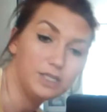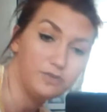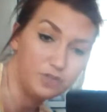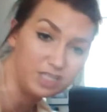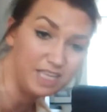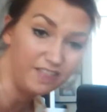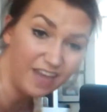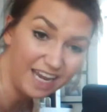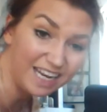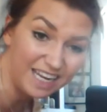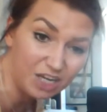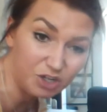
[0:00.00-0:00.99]
that you've just seen that
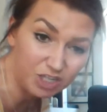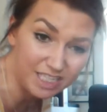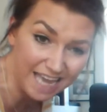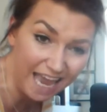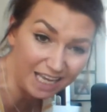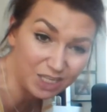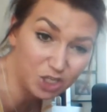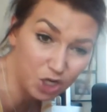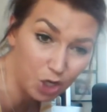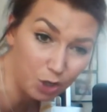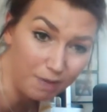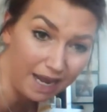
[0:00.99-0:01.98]
it literally takes
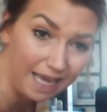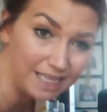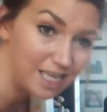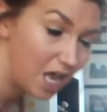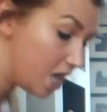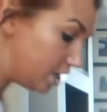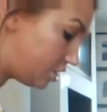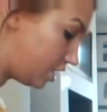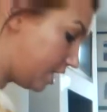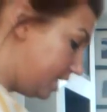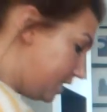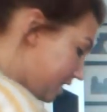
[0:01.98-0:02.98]
two minutes. So
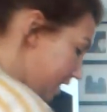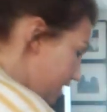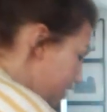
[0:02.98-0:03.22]
can you see